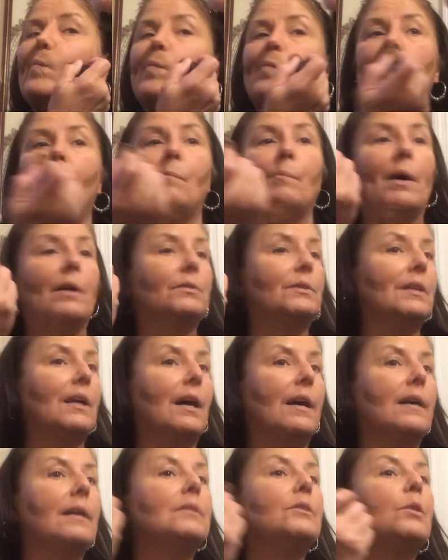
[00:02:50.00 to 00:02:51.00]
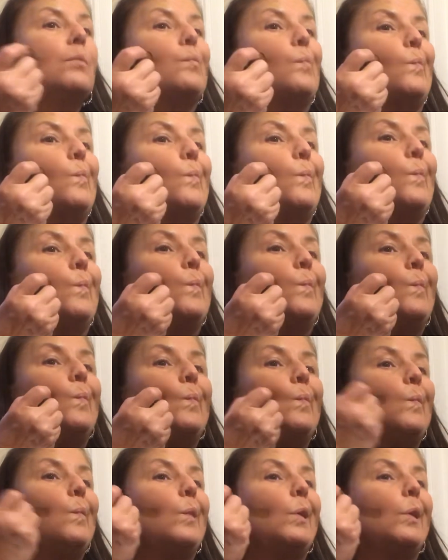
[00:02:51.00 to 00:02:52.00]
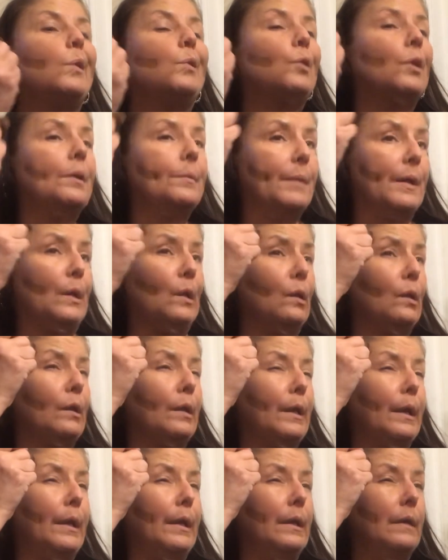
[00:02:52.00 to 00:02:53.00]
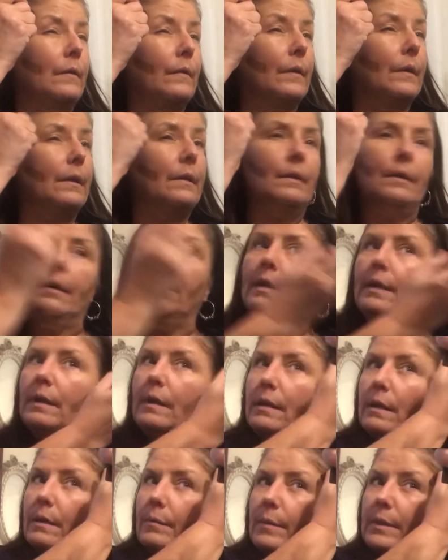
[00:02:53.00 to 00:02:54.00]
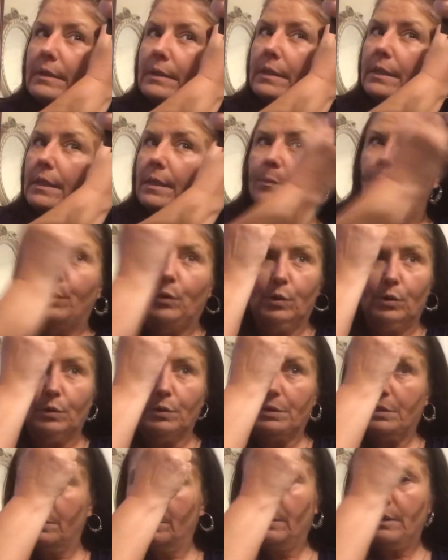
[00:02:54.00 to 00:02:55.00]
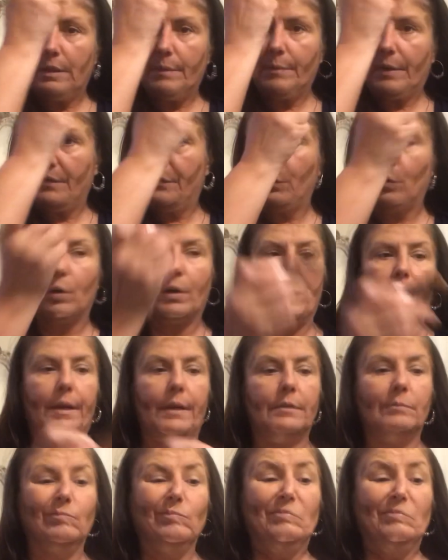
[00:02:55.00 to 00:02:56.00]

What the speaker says: On both sides. I've got to try to make it look even. My temples and my forehead.